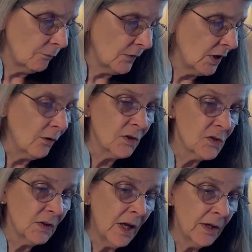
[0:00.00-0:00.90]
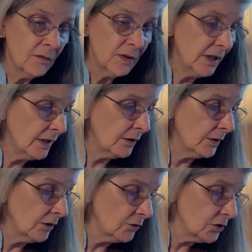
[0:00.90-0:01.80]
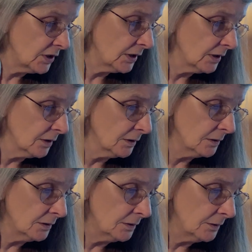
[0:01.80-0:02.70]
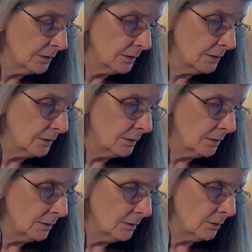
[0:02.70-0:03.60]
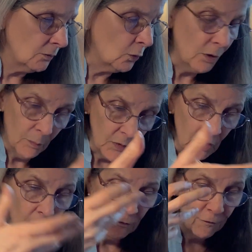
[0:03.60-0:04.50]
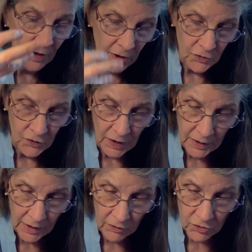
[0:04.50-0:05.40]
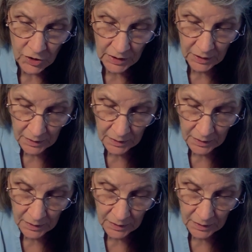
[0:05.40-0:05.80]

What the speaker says: It's a lot of Leo energy here. Or, fire sign energy.